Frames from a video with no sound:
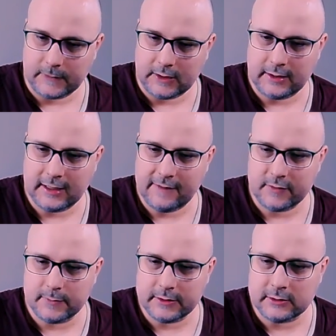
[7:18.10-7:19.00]
And I have
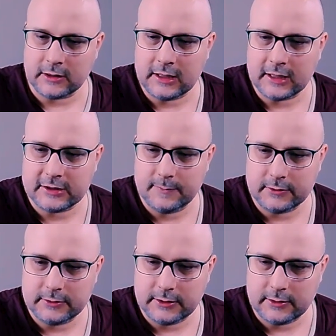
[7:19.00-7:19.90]
to build. I'm going to actually
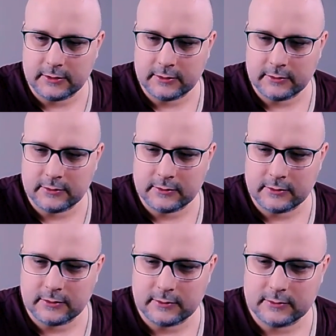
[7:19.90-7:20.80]
build
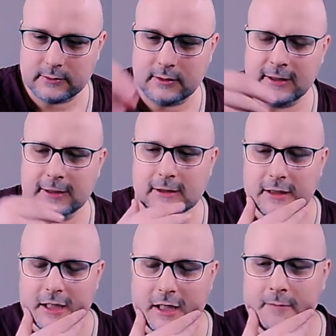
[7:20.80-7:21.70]
here.
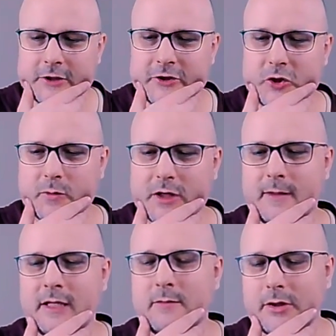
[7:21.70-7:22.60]
I'm not too worried
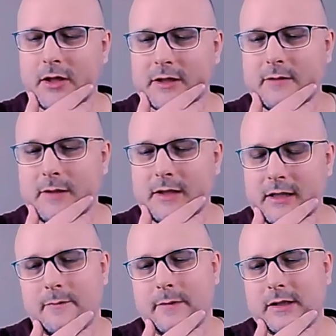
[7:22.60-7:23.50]
about him blocking me
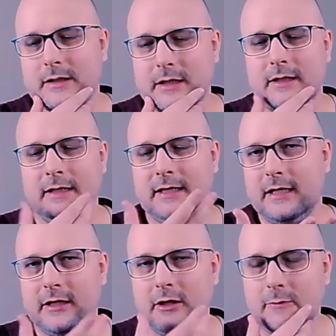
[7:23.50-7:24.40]
out, because, I
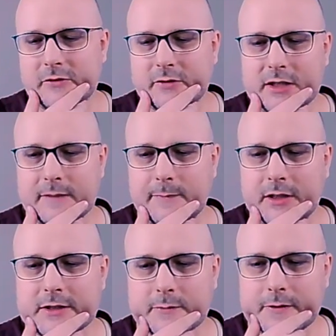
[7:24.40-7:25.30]
can always trade
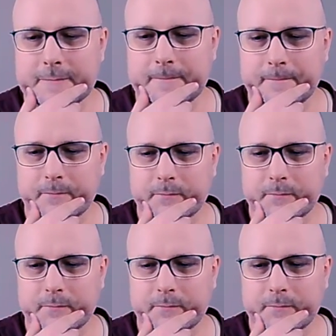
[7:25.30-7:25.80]
spots with him.